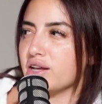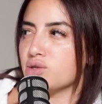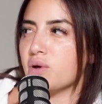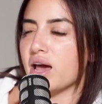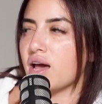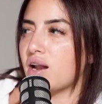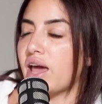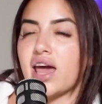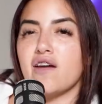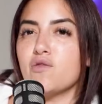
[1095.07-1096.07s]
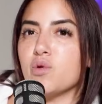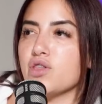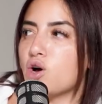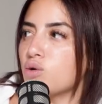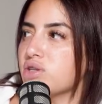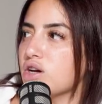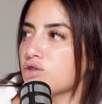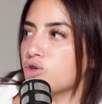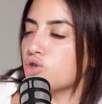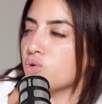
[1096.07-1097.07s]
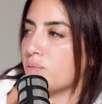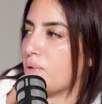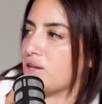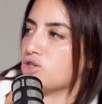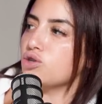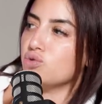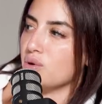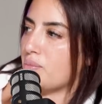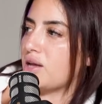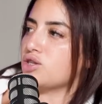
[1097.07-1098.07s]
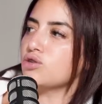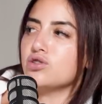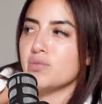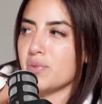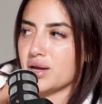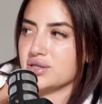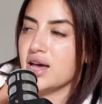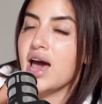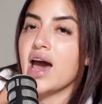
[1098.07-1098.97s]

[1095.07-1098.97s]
That's why, like everywhere, the hotels 2 twin beds, 2 twin beds, 2 twin beds,